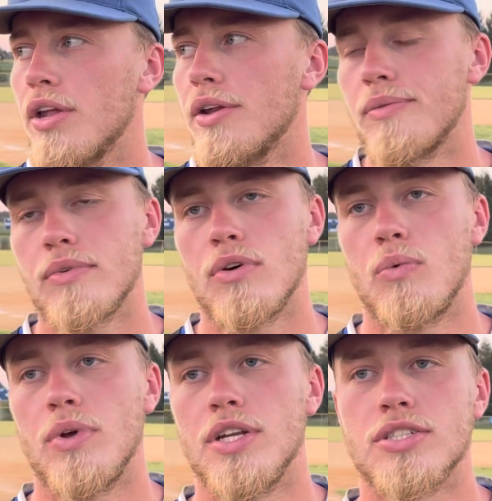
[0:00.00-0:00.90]
and
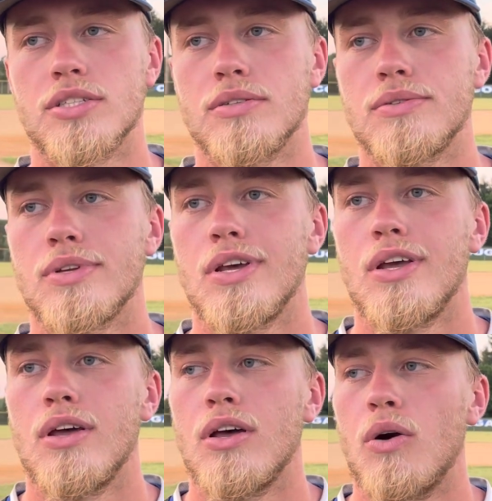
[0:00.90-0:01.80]
we
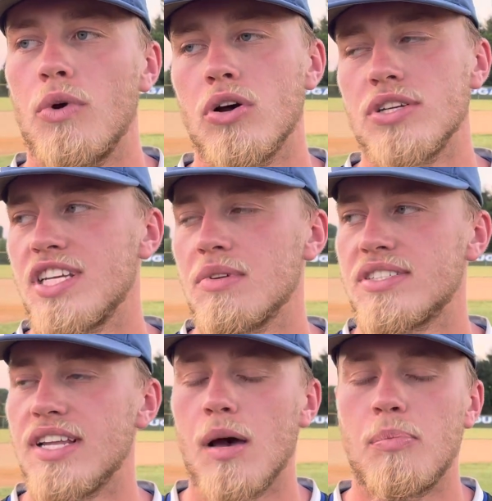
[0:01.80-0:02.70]
always seem to
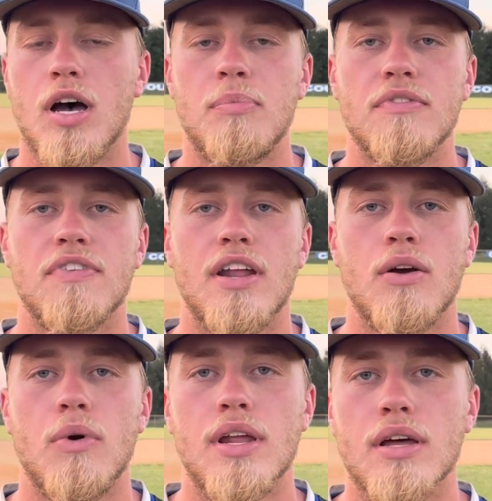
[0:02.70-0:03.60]
step up and find a
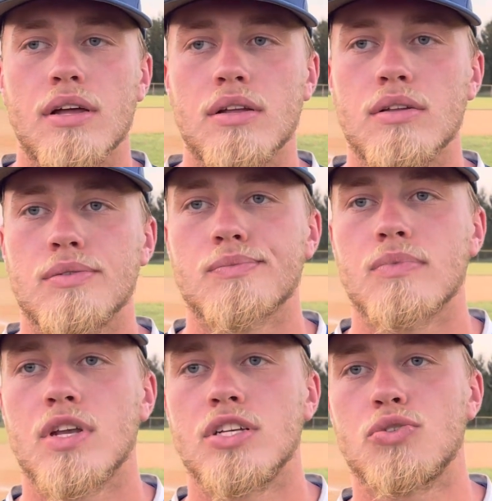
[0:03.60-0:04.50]
way to
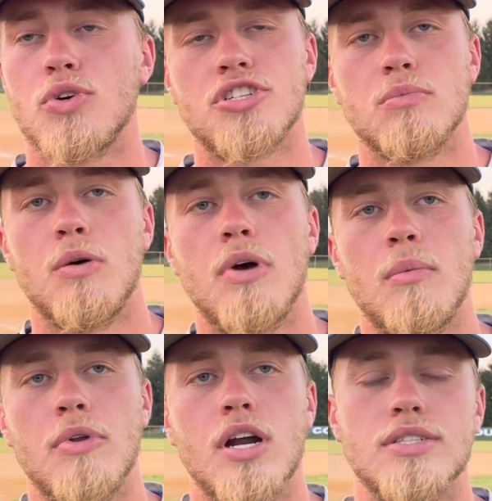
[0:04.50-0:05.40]
switch the
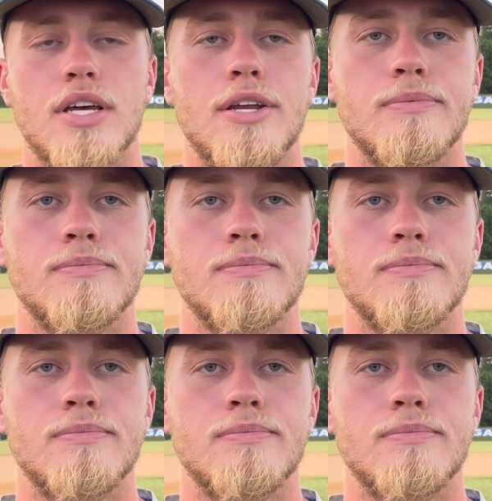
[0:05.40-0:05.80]
momentum to our side.